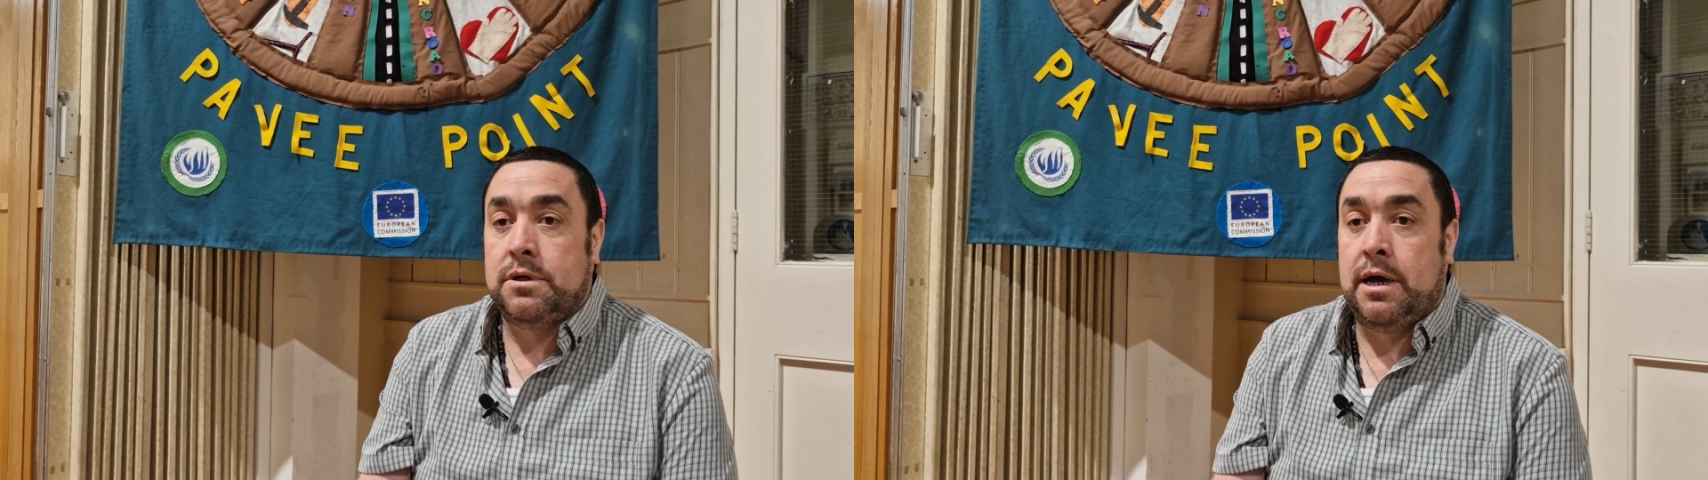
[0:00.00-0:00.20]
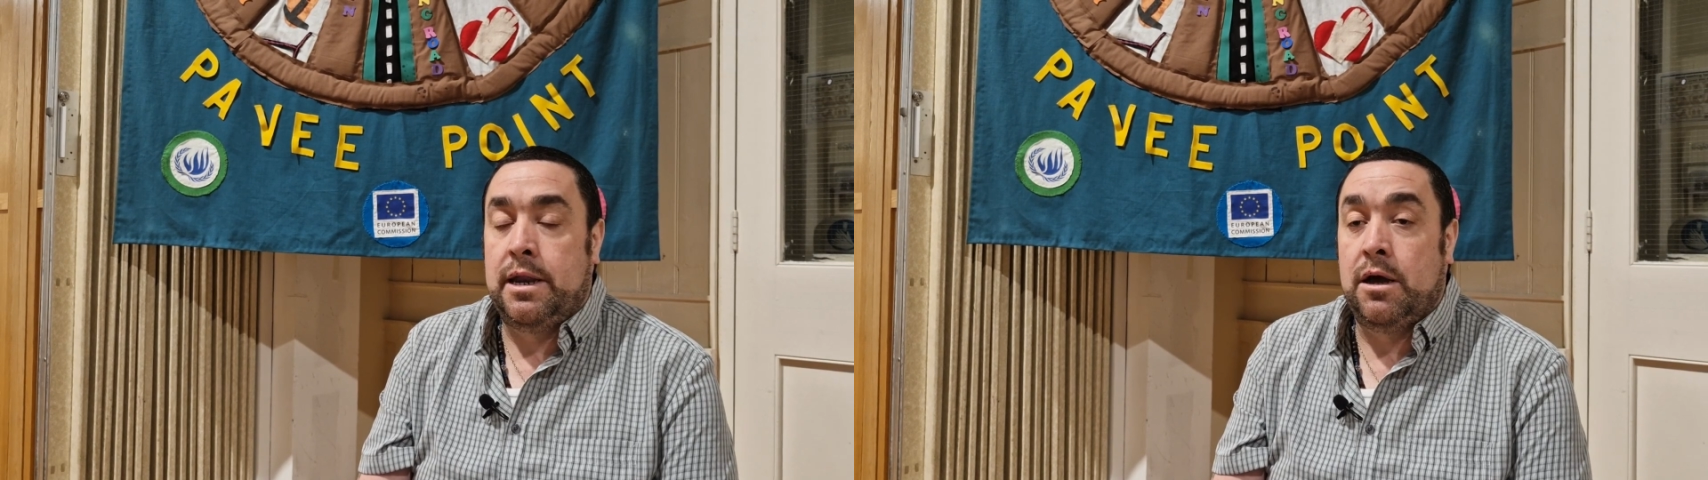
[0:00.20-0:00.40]

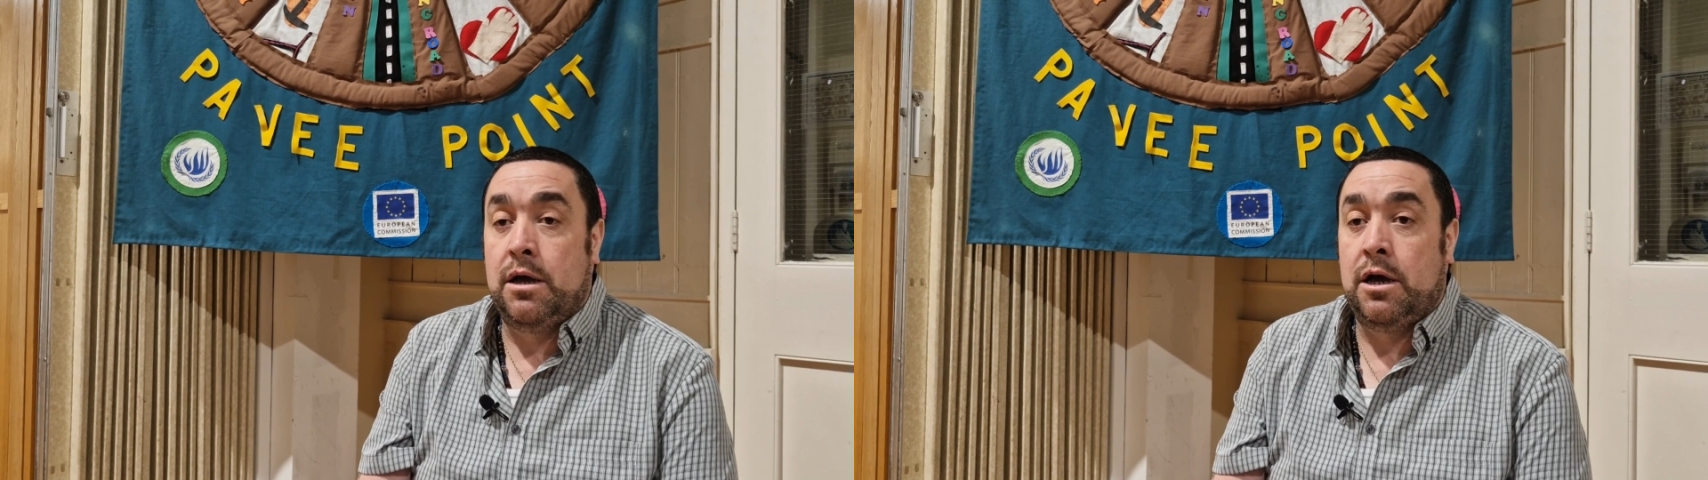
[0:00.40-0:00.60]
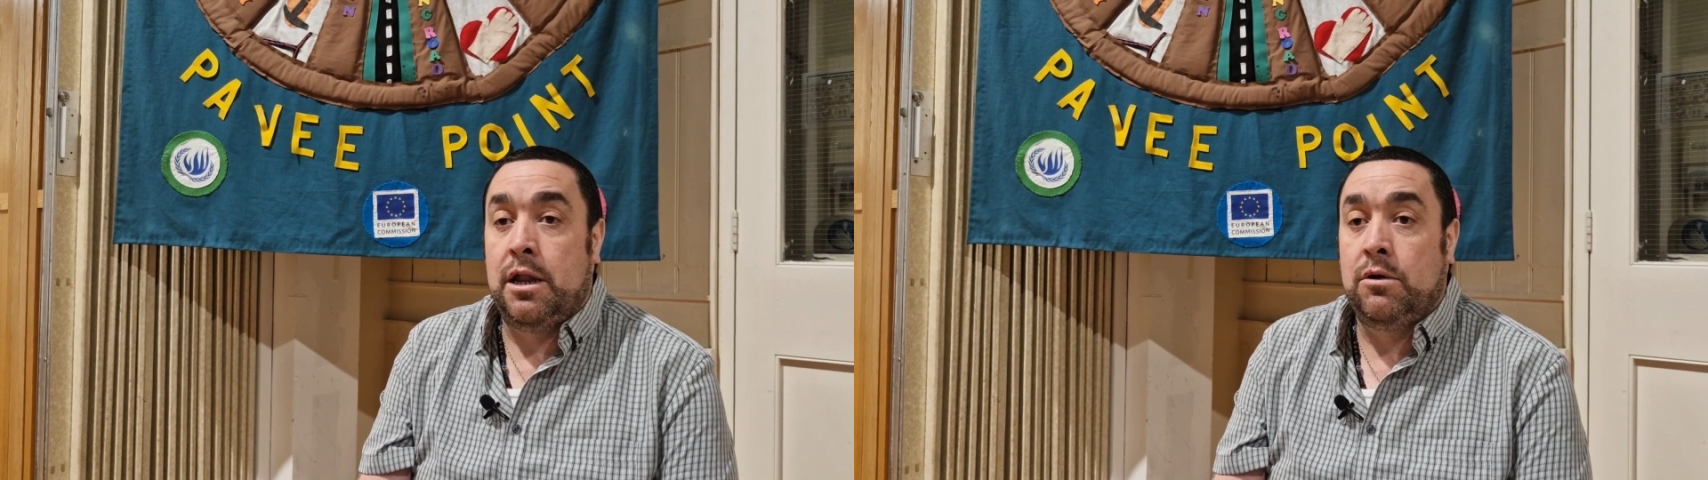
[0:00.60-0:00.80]
and
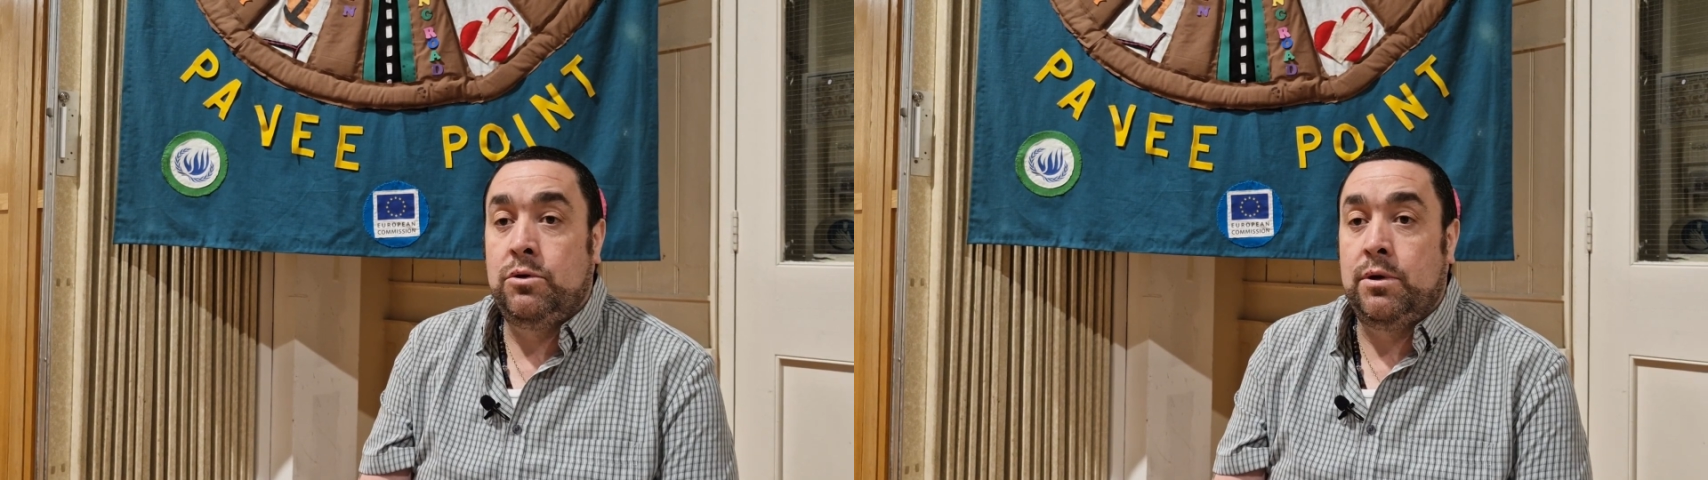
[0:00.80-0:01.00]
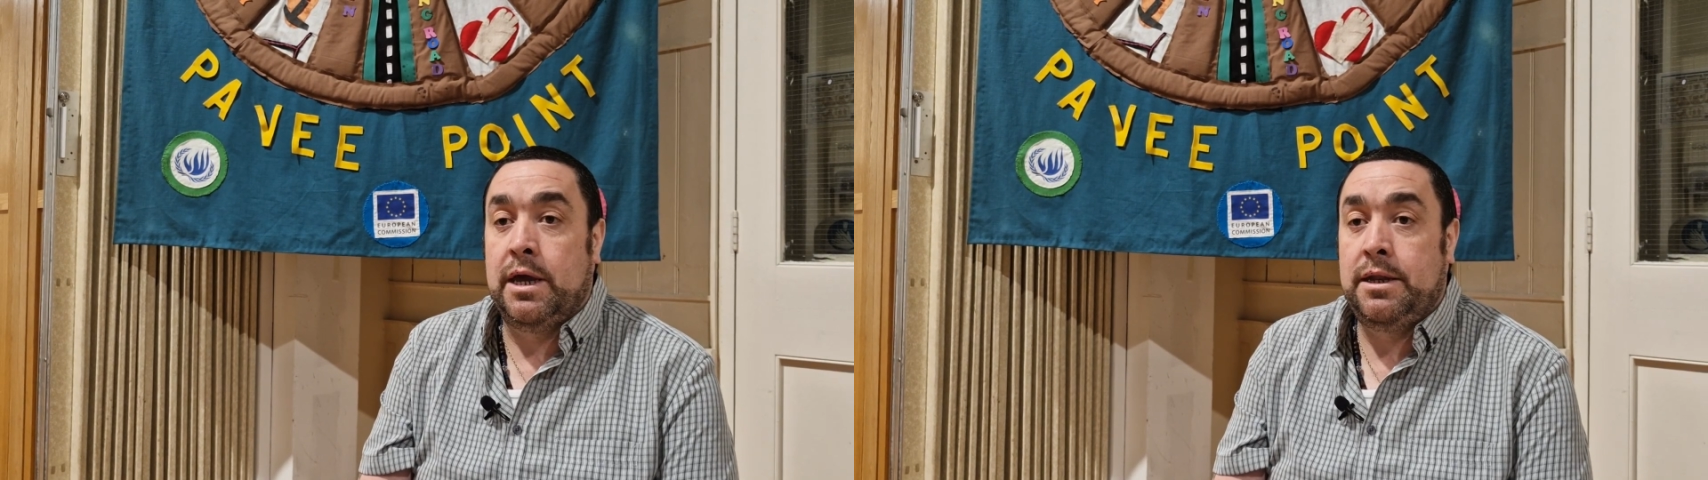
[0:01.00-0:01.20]
on how
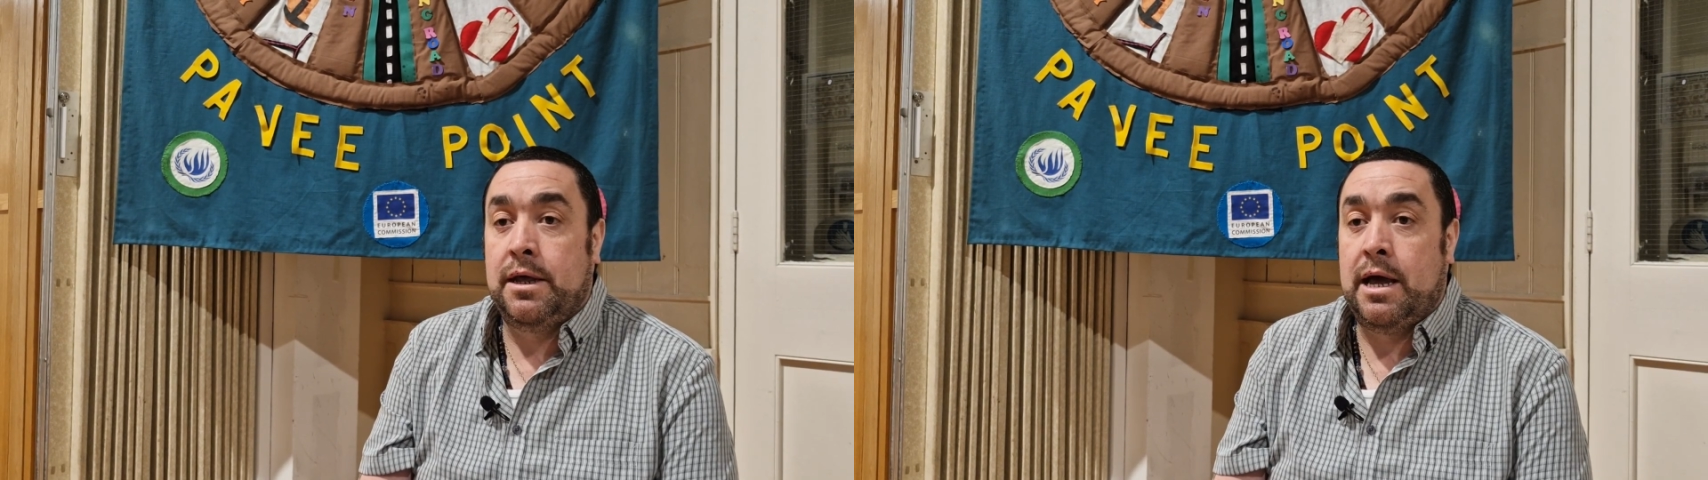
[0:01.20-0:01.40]
to get